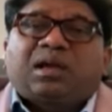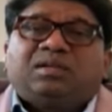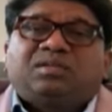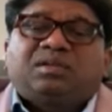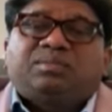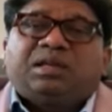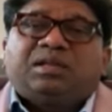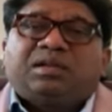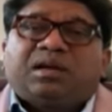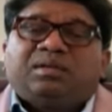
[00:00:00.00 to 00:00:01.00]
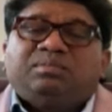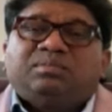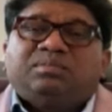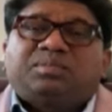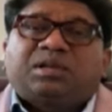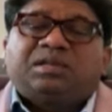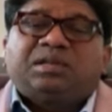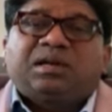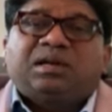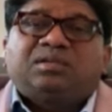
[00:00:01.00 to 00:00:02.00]
cancer, by the time
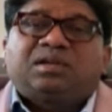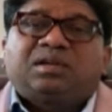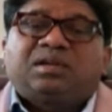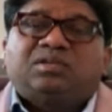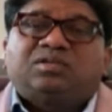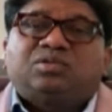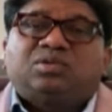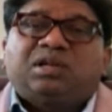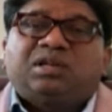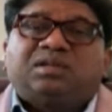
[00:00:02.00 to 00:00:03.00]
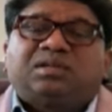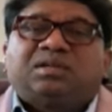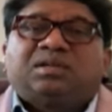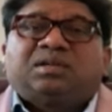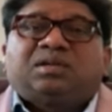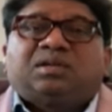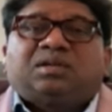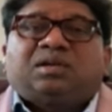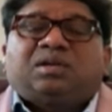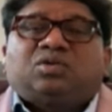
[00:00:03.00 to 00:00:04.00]
present ISRK, it's too late.
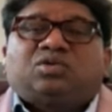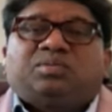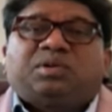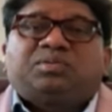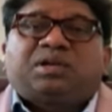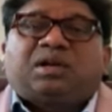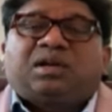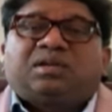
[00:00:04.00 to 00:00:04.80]
You know, symptoms start